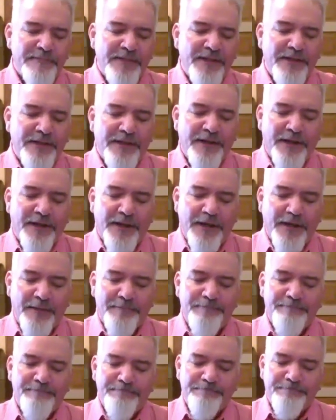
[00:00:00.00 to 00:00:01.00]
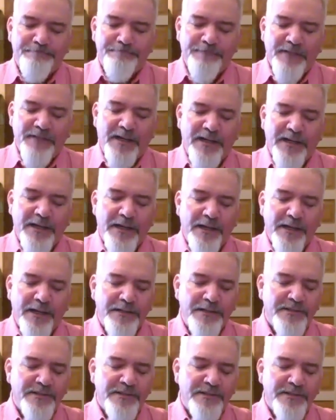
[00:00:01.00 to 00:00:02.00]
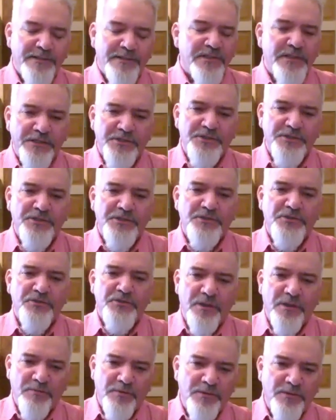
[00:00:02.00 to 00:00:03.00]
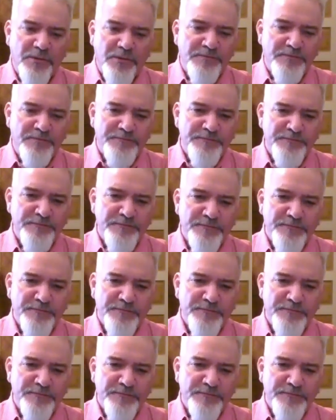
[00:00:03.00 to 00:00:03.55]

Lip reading: Yeah, I had such trouble